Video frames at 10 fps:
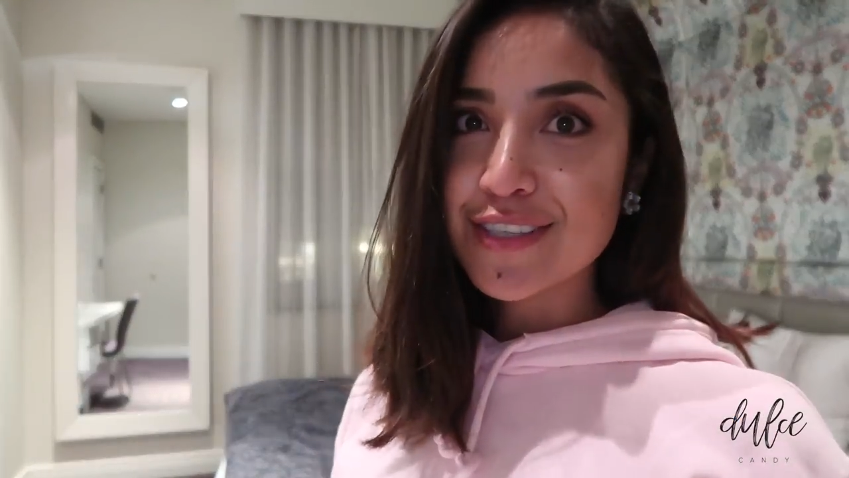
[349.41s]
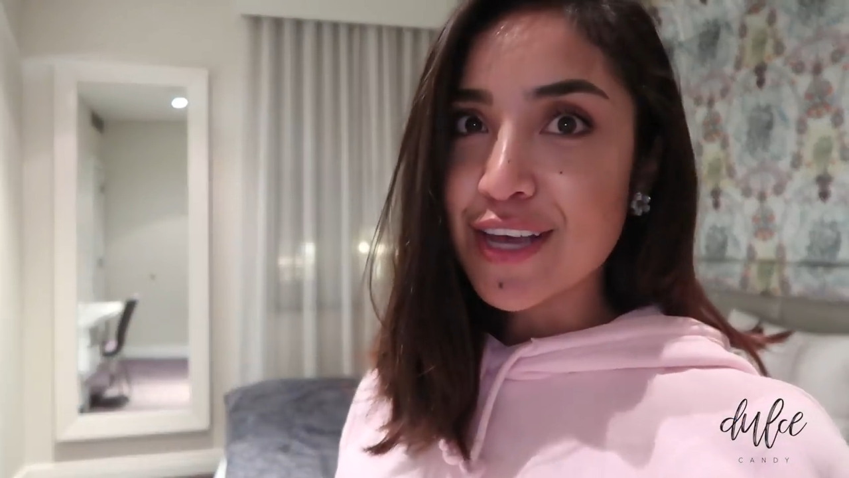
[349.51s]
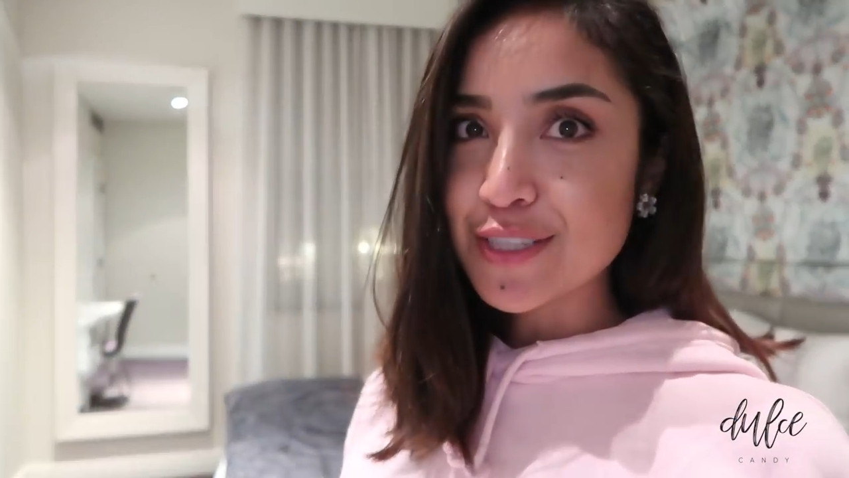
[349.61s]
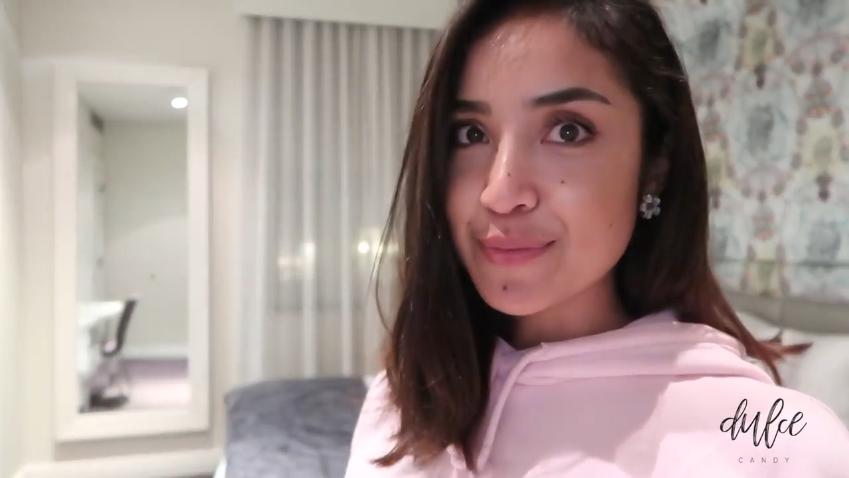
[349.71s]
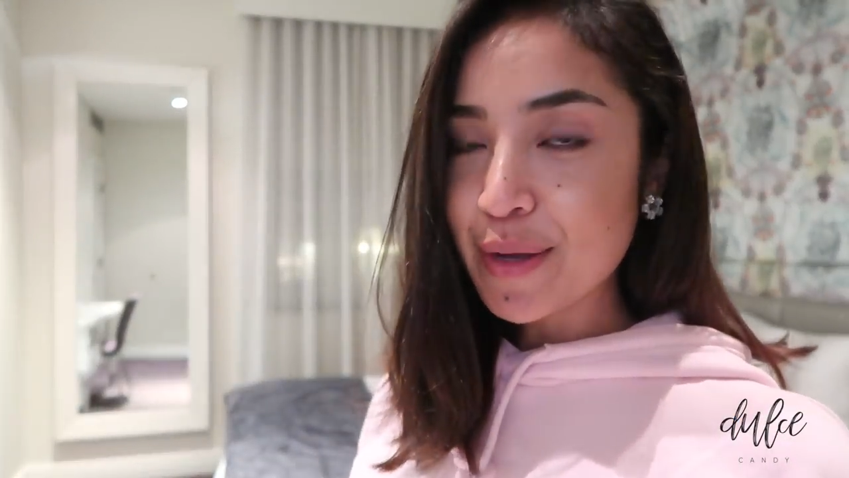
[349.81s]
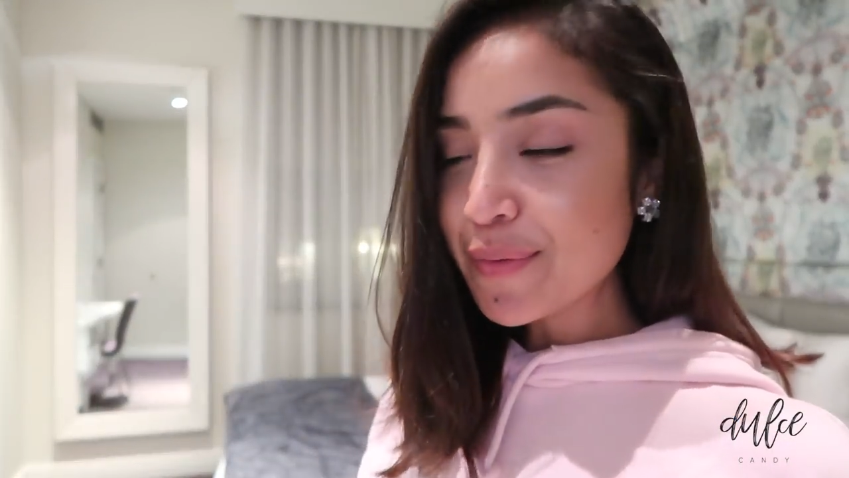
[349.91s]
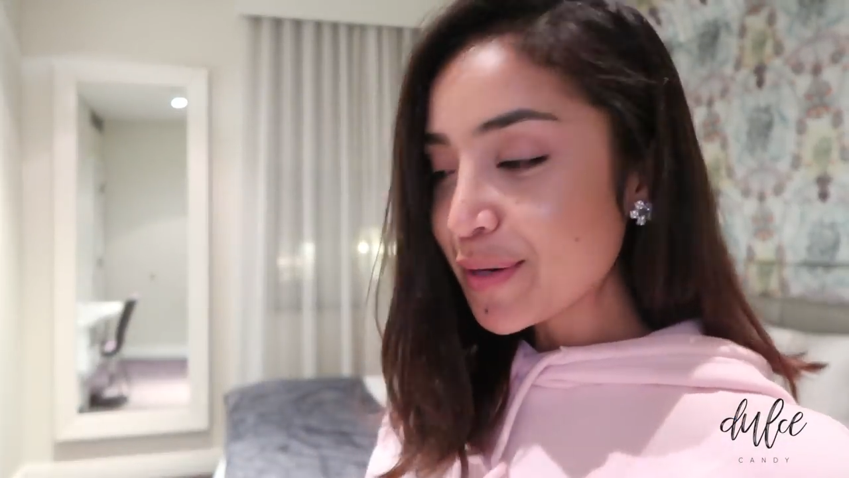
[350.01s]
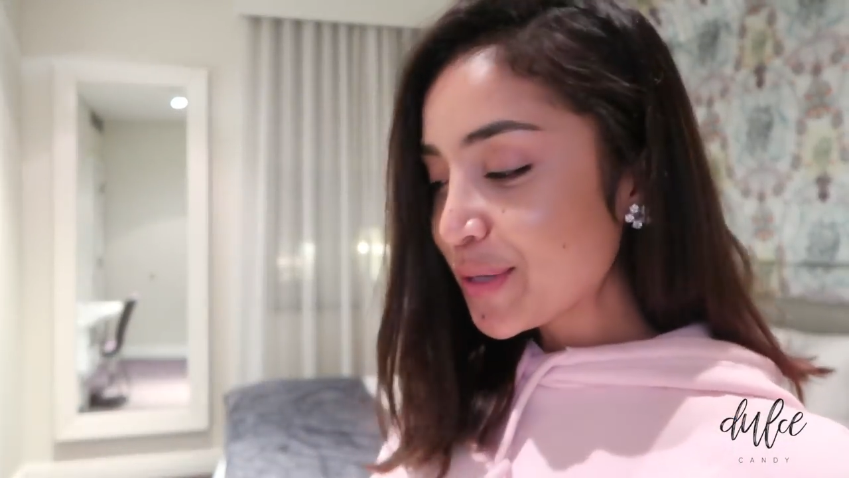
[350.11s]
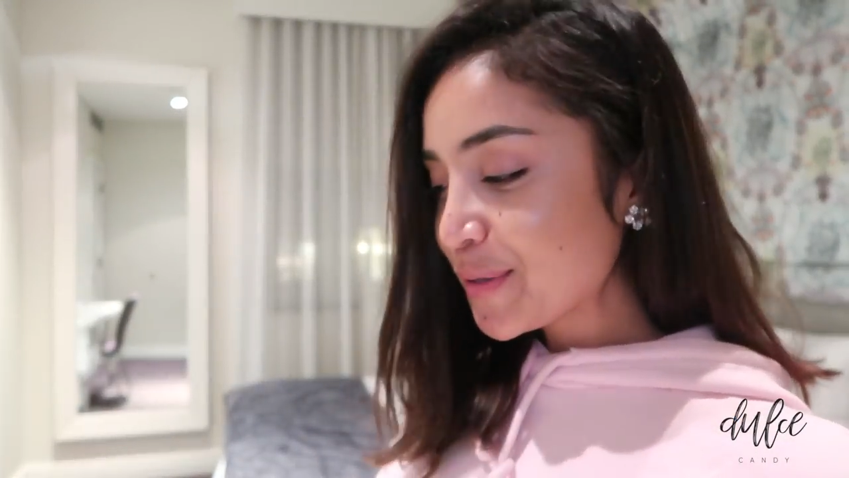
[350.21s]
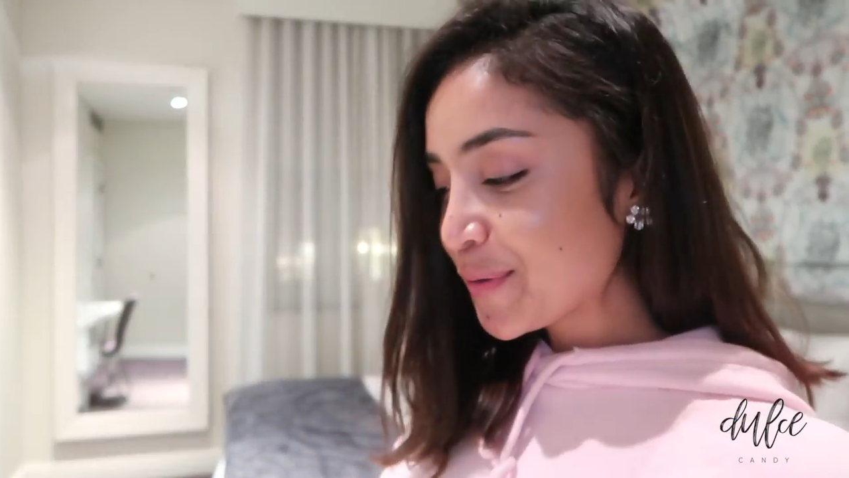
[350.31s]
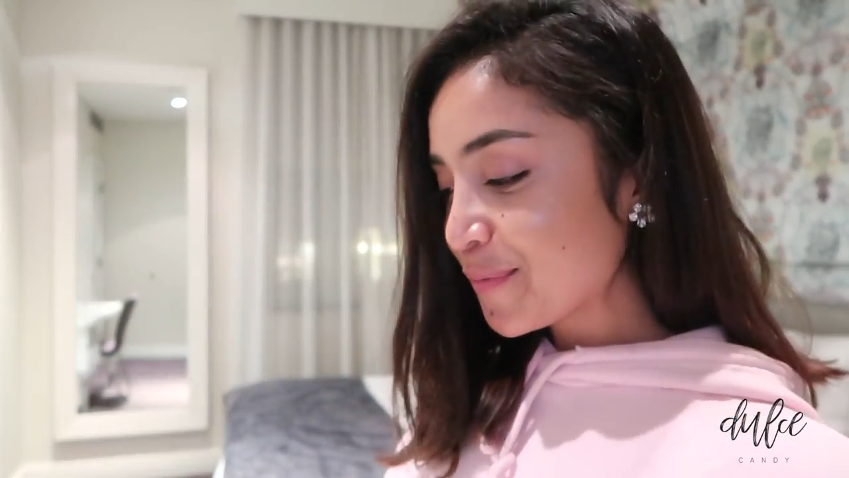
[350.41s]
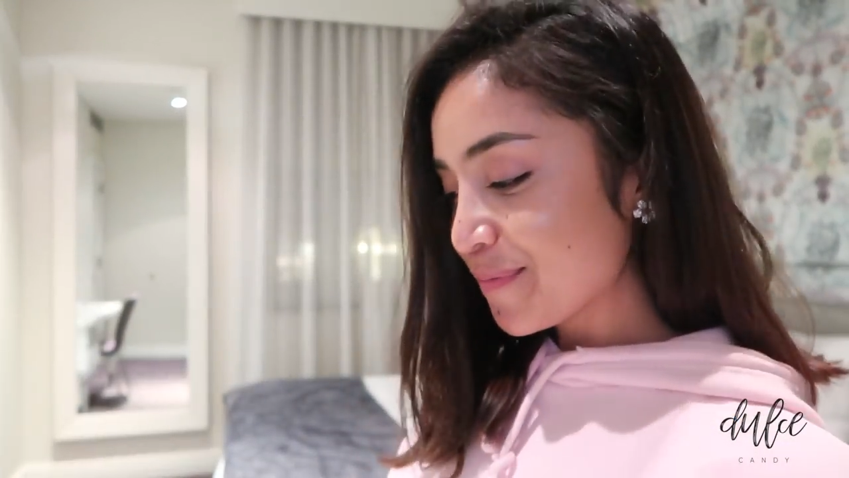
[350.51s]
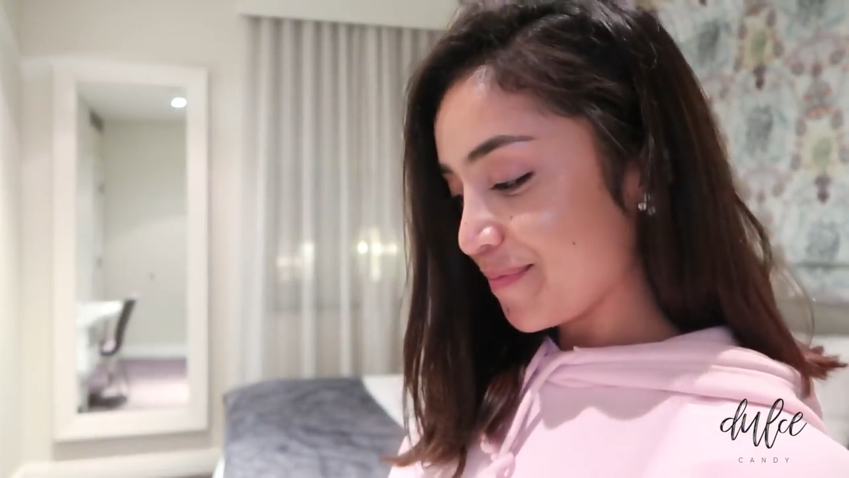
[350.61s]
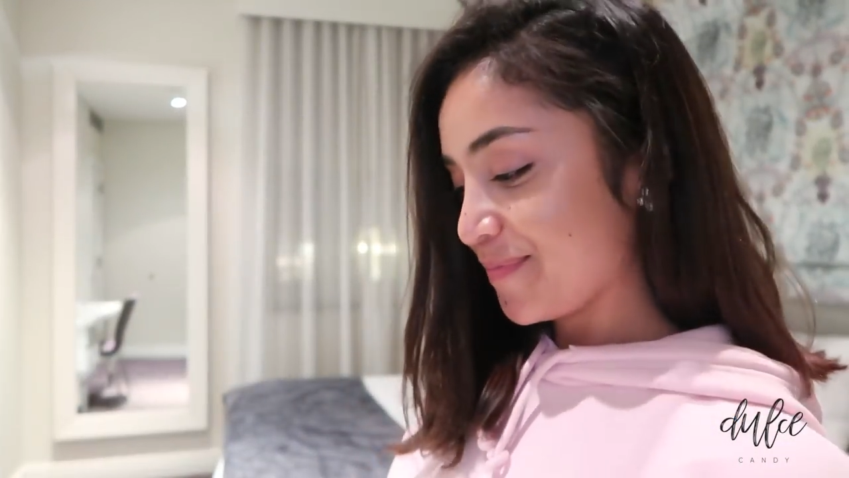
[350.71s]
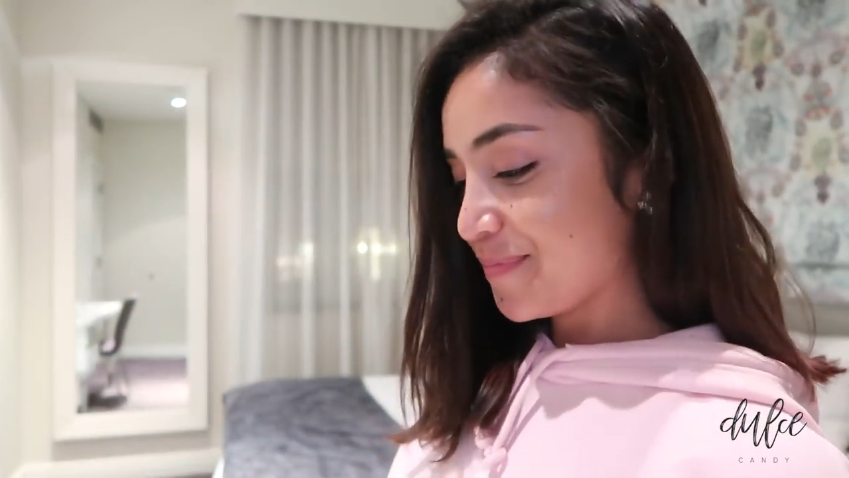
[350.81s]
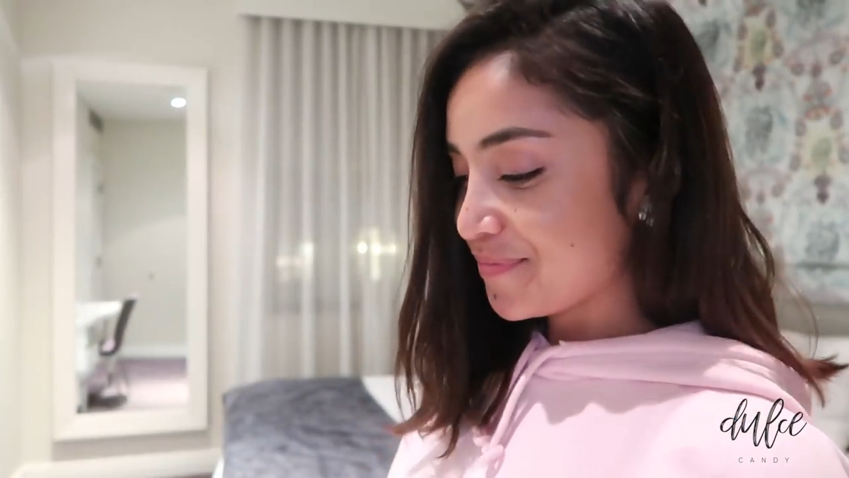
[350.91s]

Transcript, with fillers: got to my room.